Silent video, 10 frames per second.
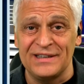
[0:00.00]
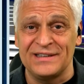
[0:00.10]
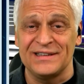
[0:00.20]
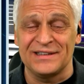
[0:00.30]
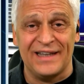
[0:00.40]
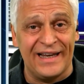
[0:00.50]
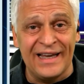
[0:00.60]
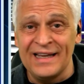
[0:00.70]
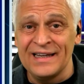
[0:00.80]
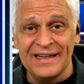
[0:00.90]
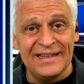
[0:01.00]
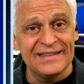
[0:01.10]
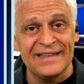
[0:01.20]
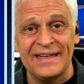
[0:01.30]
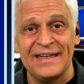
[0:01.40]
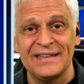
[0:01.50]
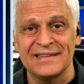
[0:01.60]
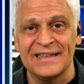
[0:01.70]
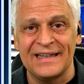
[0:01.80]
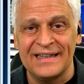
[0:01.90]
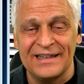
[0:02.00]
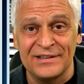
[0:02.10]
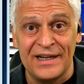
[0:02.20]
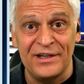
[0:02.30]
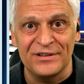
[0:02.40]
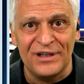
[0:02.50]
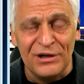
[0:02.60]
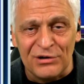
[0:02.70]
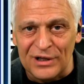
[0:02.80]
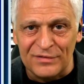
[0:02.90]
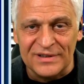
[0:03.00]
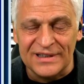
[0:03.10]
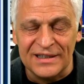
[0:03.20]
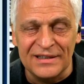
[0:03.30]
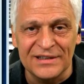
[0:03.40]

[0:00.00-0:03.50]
It's like he's 10 years younger all of a sudden.